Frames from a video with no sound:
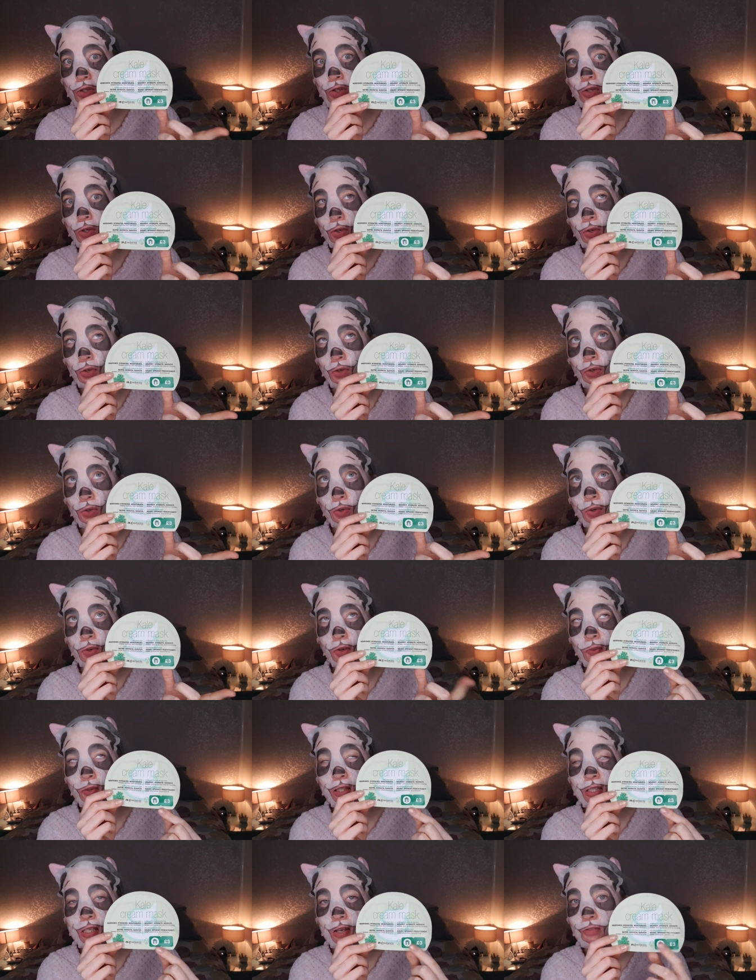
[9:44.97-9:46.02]
so
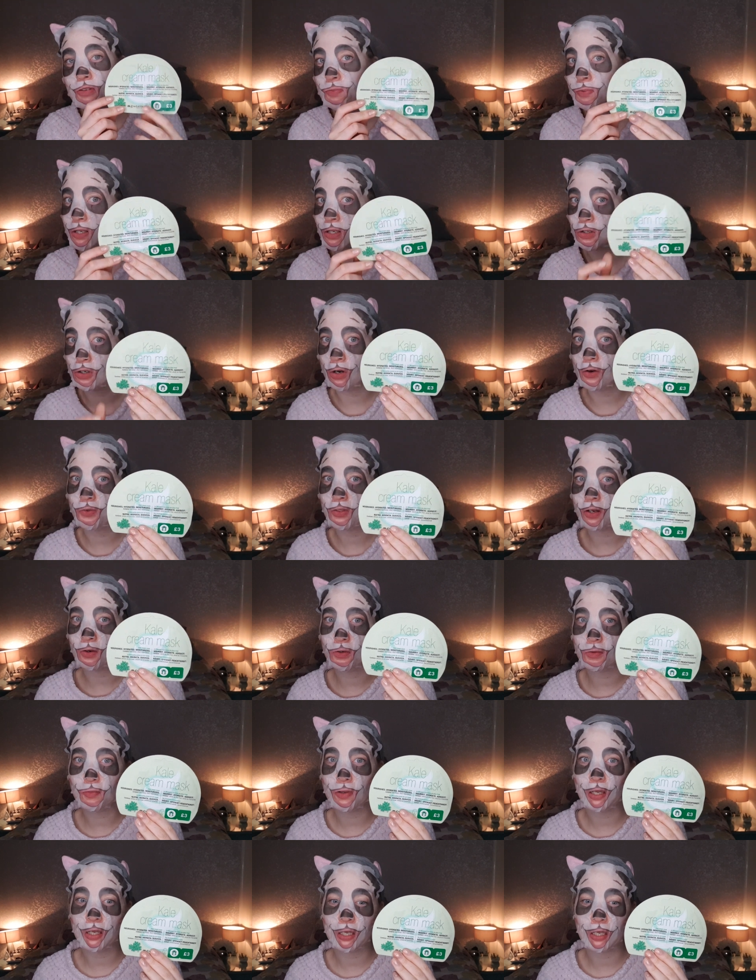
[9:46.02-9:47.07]
with 70% off that would
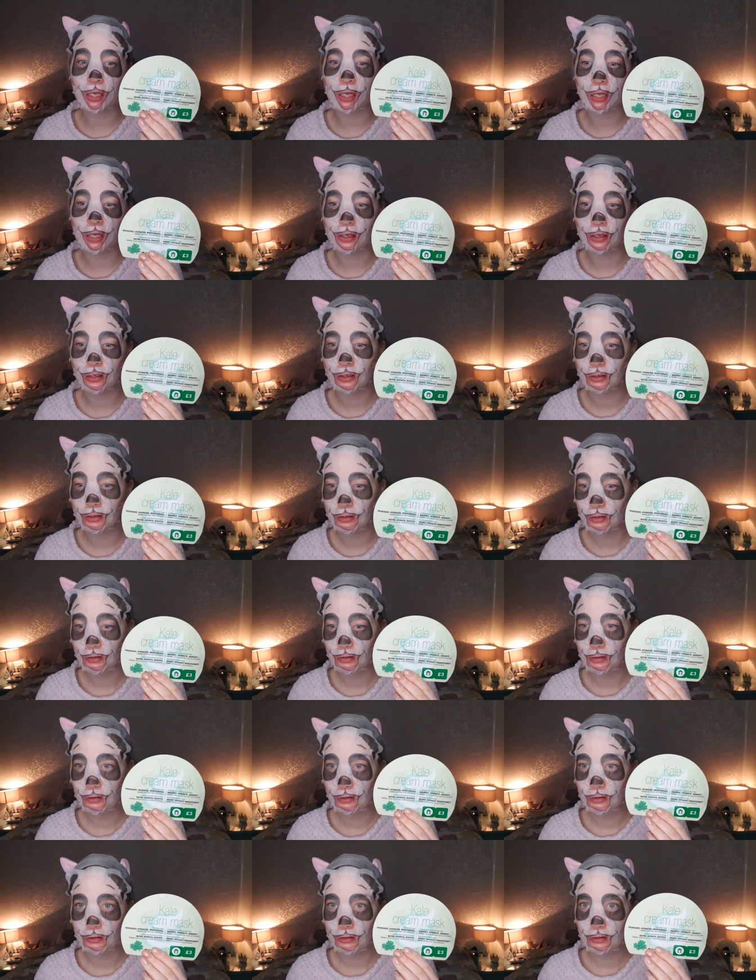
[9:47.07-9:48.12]
make it
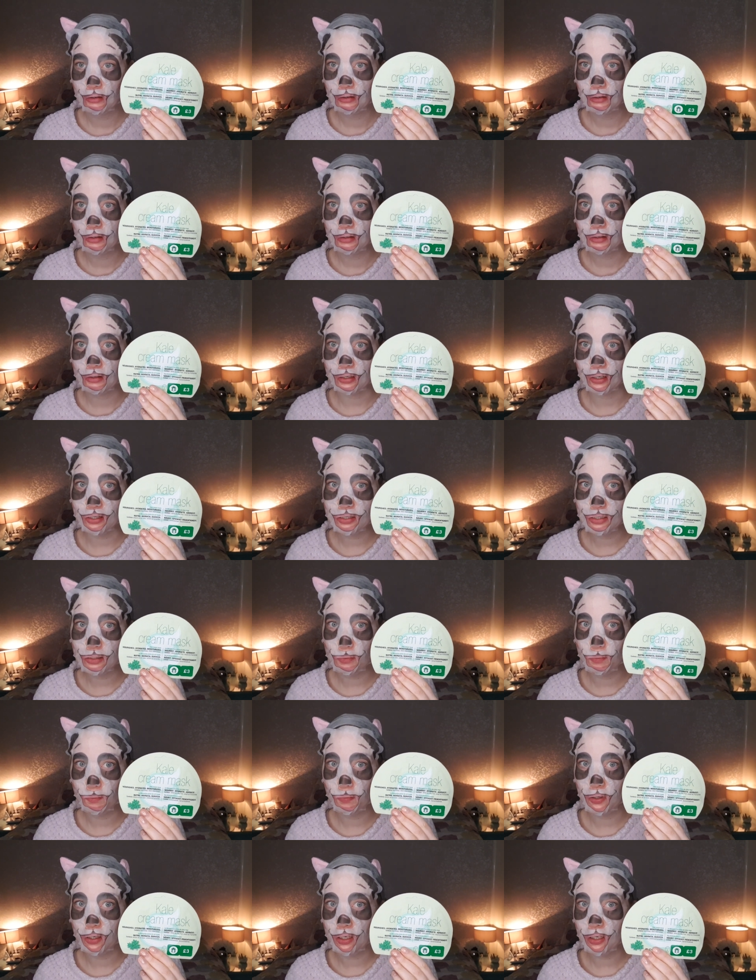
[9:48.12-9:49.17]

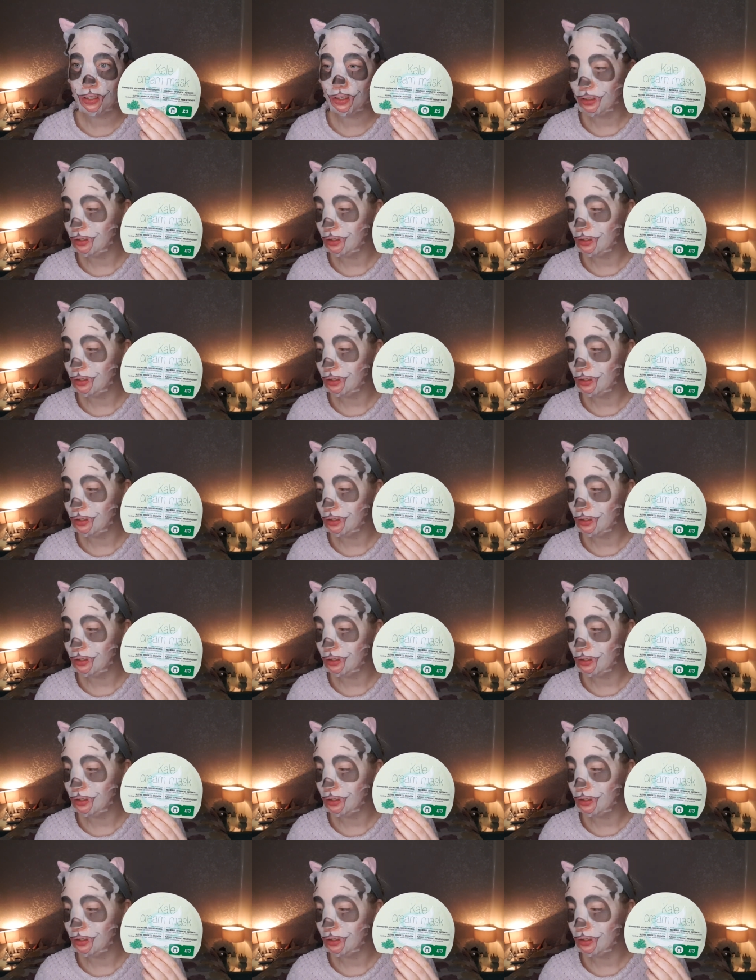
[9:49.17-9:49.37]
90p?